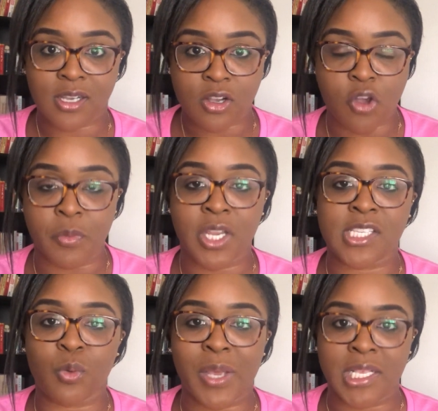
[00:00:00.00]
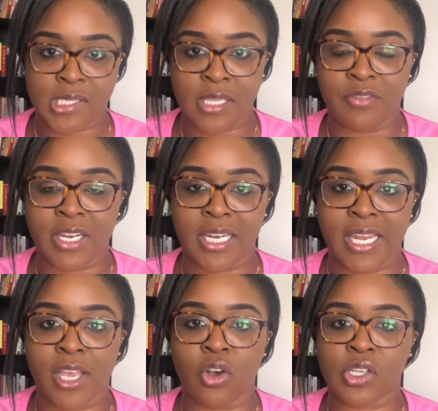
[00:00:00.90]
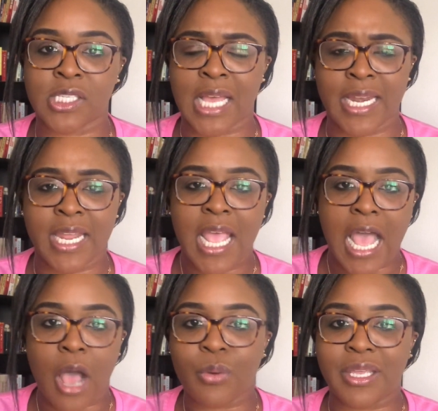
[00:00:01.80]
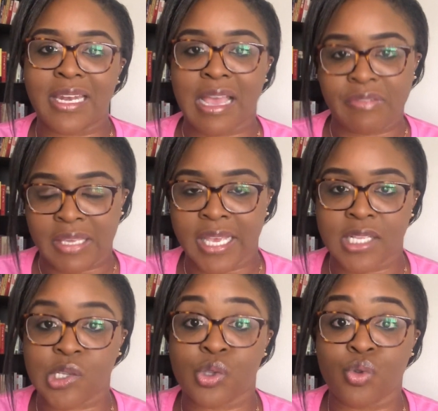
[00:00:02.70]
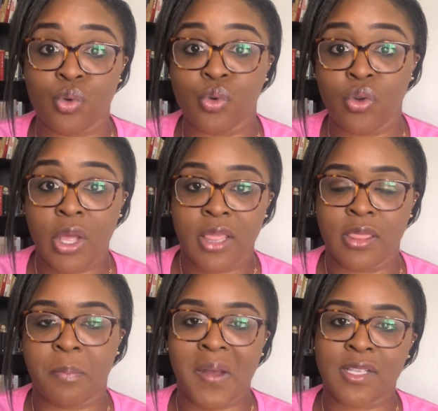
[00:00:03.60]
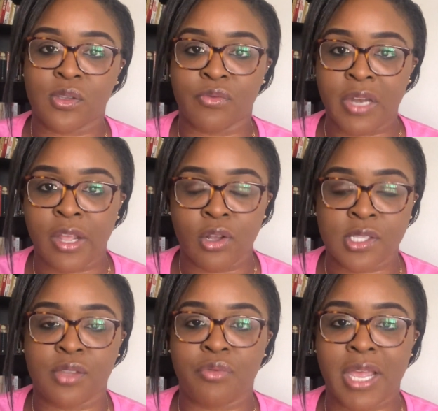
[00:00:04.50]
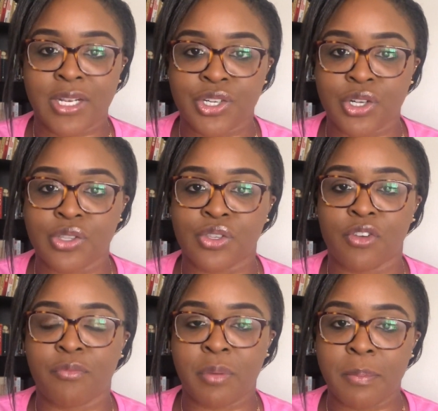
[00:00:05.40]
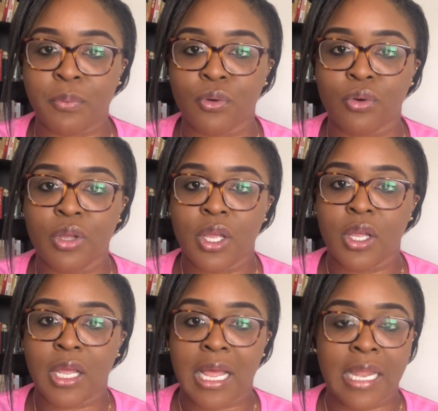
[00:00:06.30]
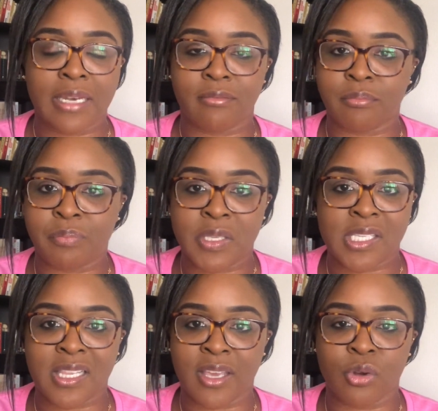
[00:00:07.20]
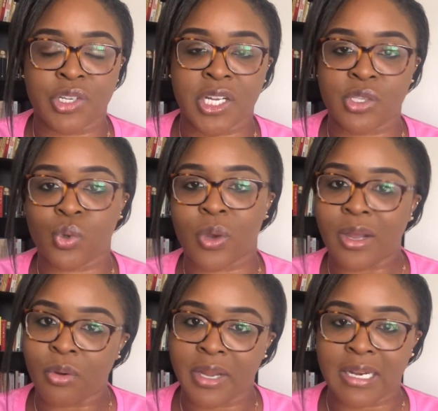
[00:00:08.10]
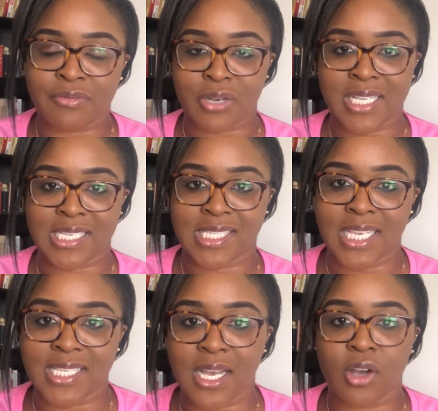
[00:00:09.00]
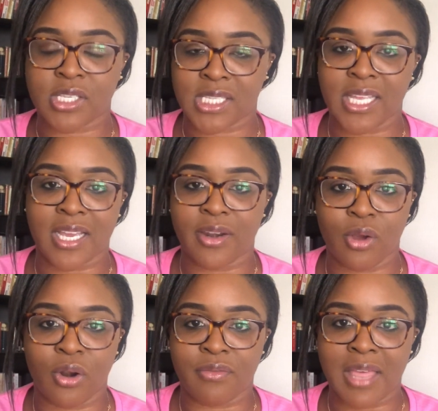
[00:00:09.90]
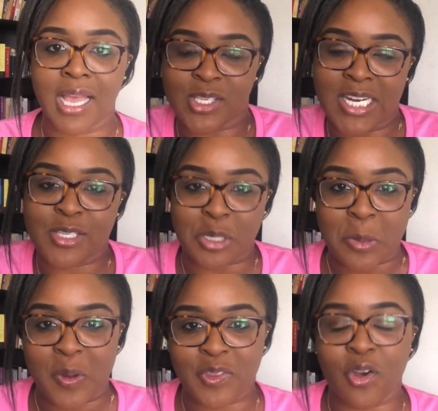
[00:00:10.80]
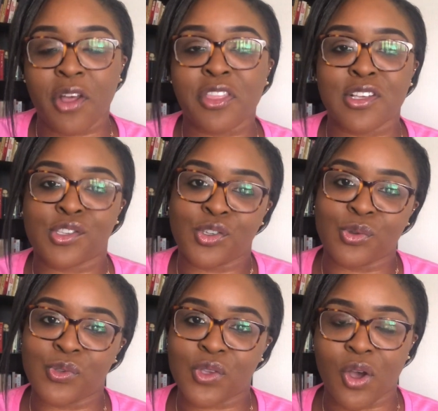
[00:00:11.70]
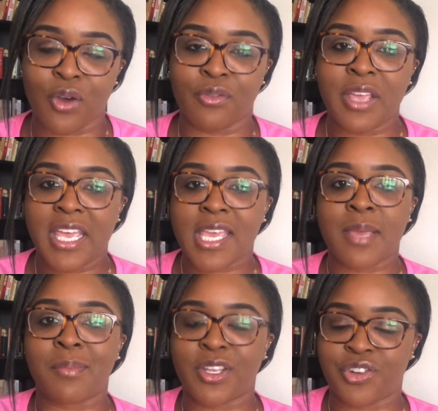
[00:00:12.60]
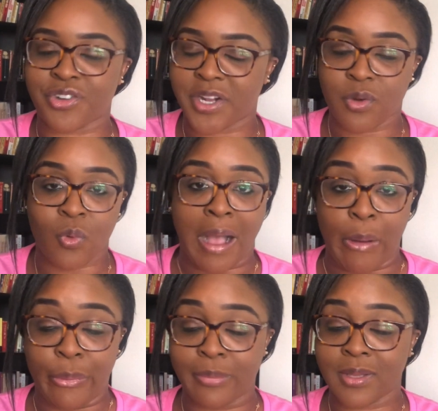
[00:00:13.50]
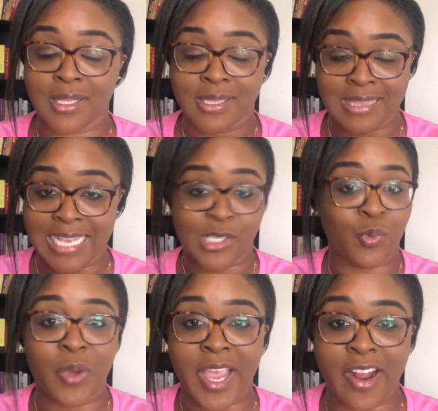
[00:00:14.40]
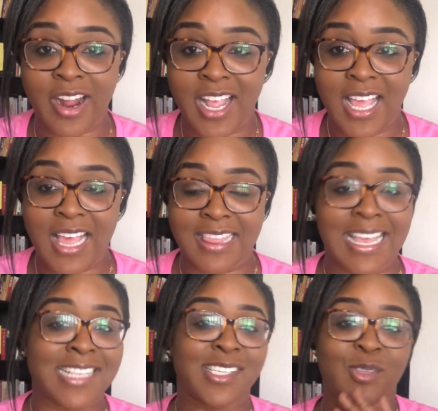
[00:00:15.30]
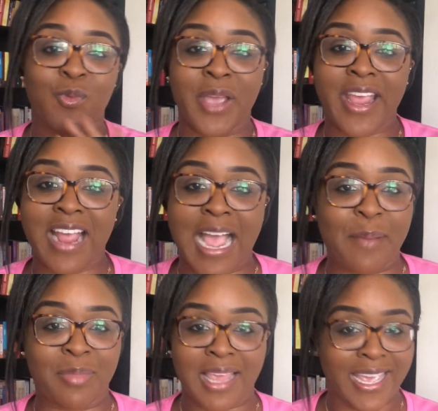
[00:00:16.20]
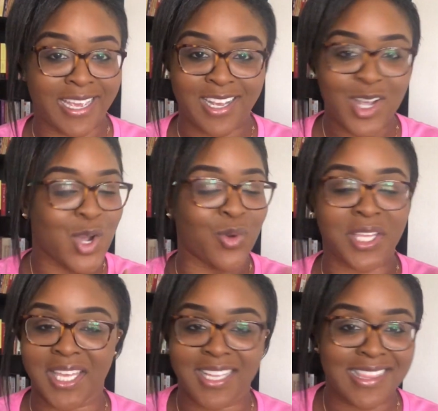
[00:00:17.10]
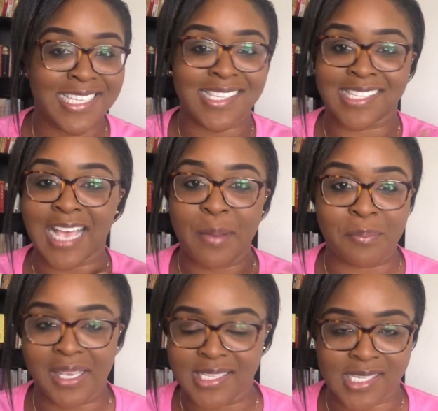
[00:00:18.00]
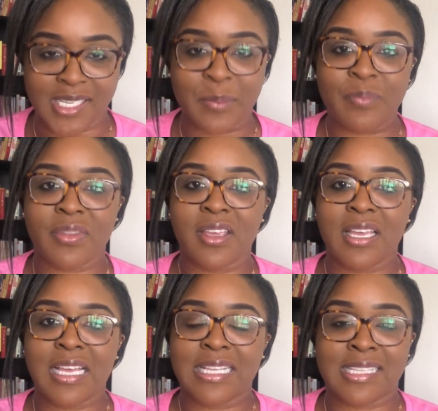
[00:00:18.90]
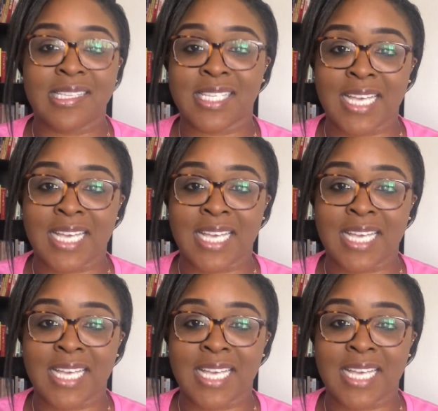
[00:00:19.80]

community where he's living in Lagos, and how he navigates through the parts of Lagos, the reactions of people and busy Lagosians who are going left, right and center, hustling and all of that. So let's talk about the author's use of imagery. Wow, that's where, that is where I'm like, okay, this is amazing. This